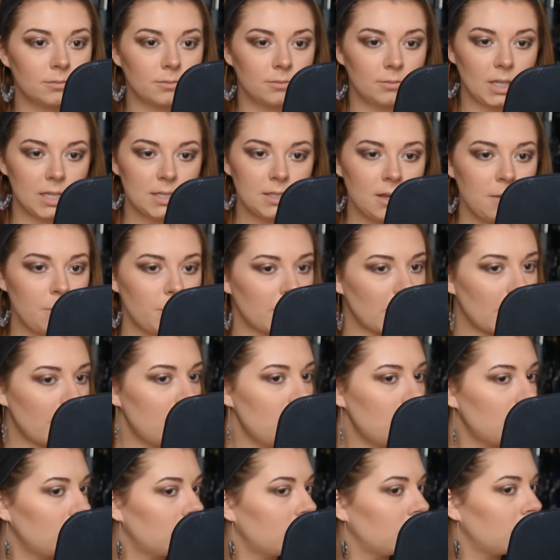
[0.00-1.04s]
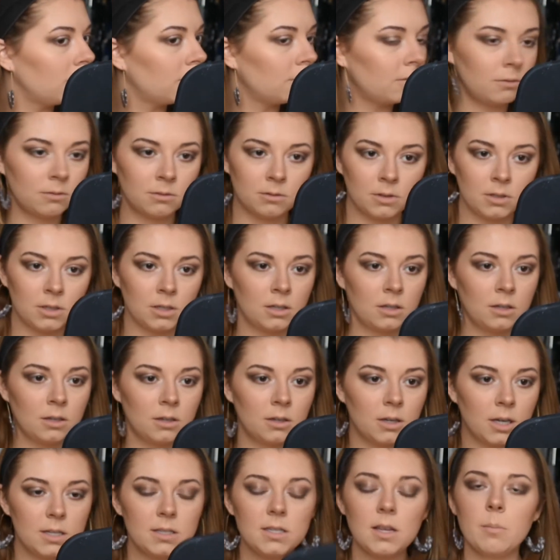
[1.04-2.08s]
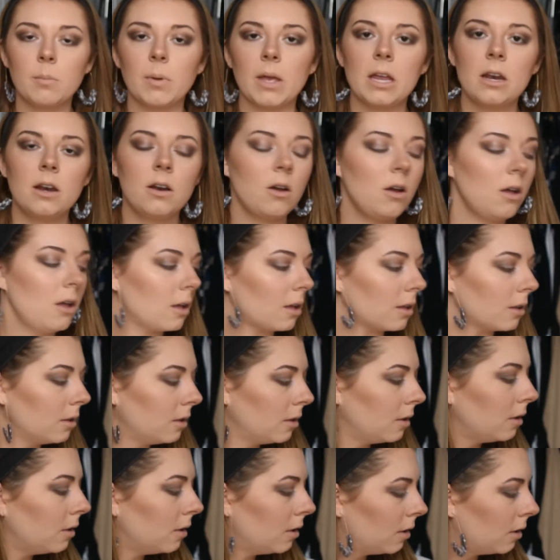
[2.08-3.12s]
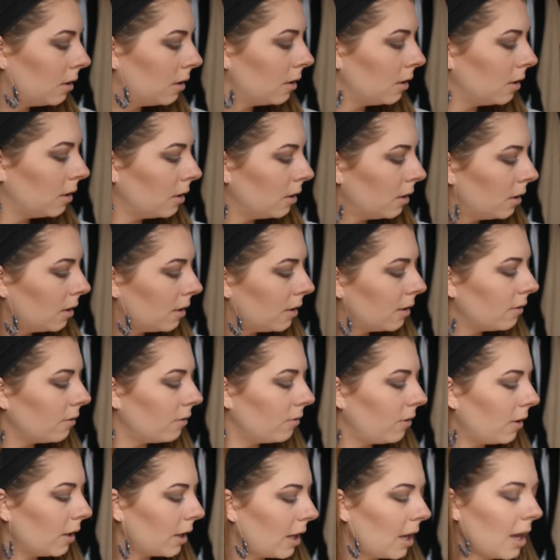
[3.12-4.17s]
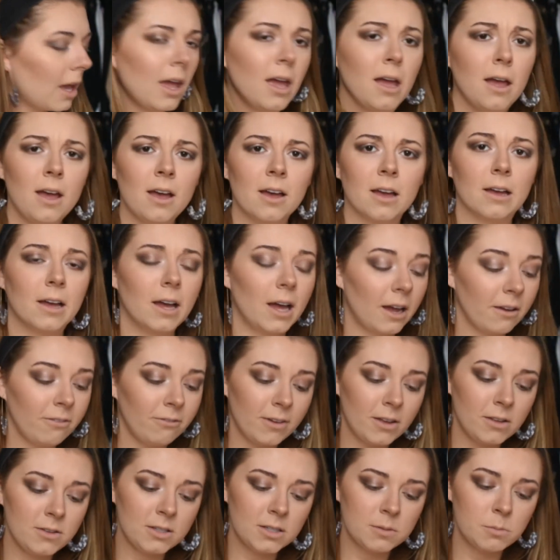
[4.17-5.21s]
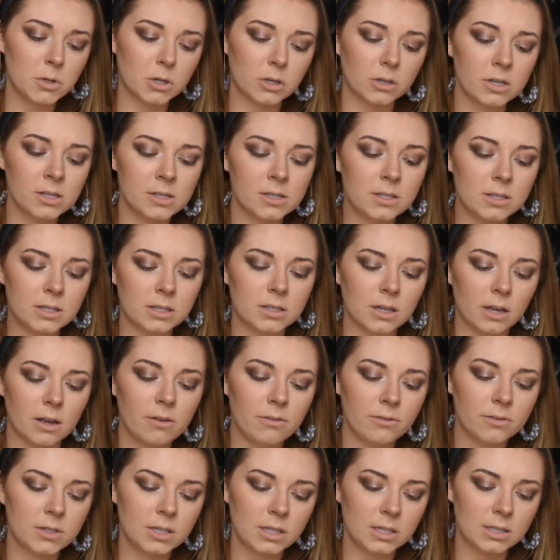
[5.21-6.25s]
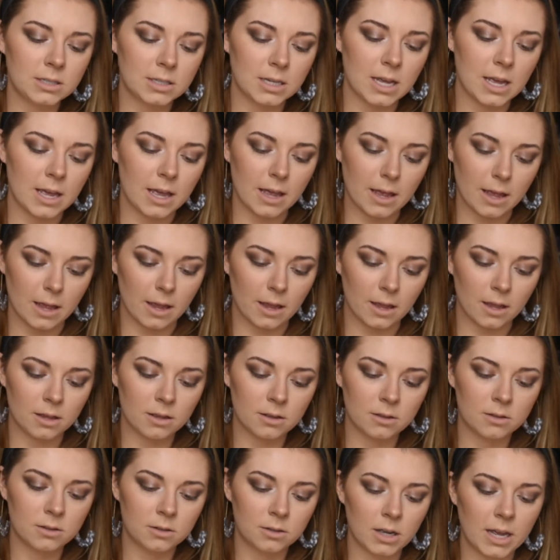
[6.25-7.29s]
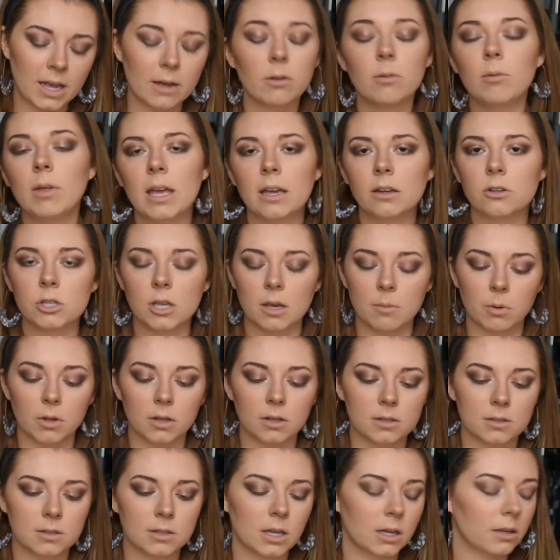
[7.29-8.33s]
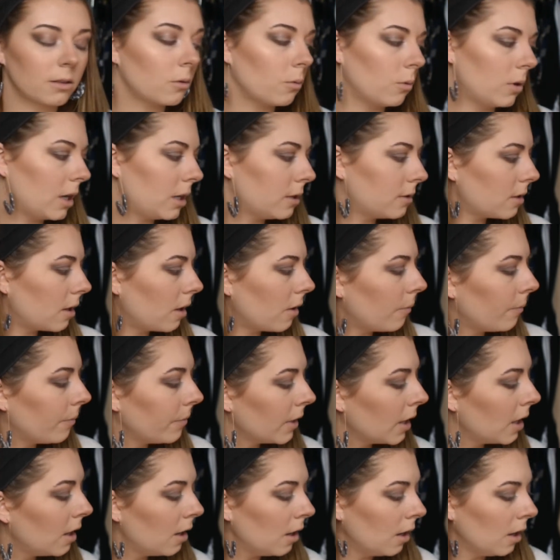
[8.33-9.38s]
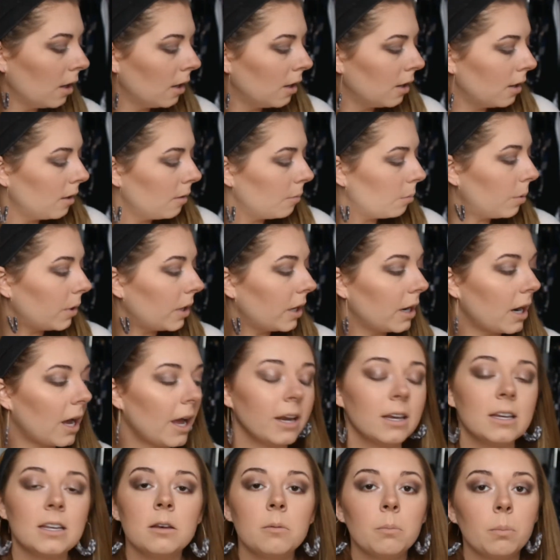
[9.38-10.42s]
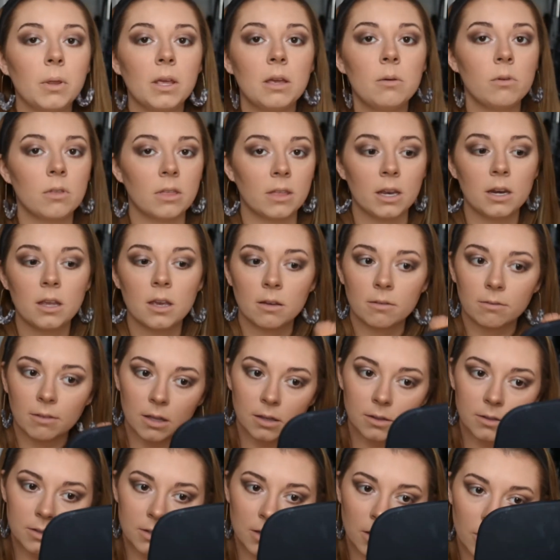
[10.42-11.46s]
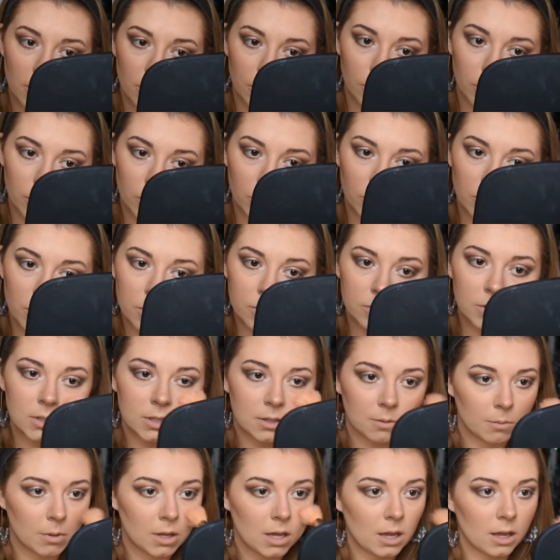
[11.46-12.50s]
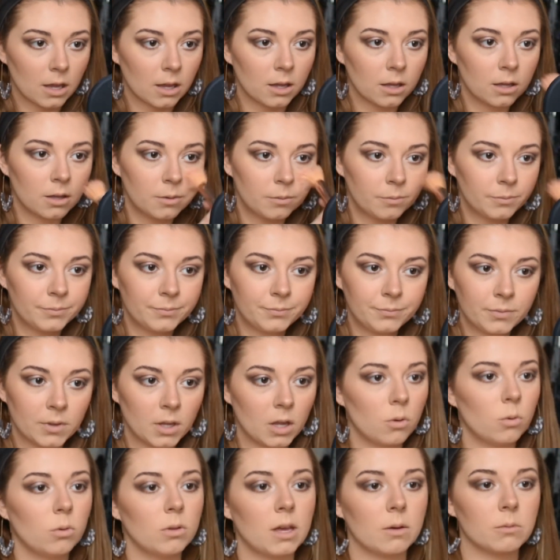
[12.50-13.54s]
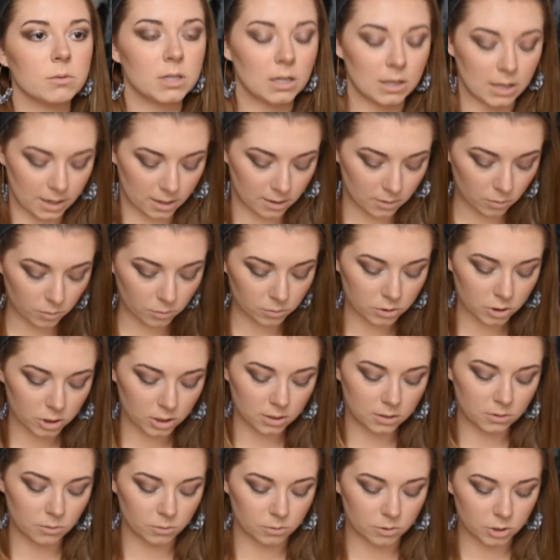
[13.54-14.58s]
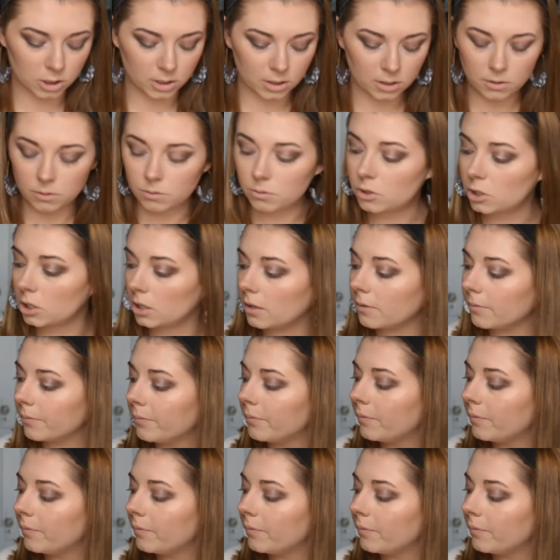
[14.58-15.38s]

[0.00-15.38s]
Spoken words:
That's not bad. That's not bad at all. Fuck yeah, I found some good stuff today. Well, actually I bought this like 3 days ago. But I didn't play with any of it, so kudos to me. Ooh, that was a lot. Ooh shit, ooh shit, ooh shit.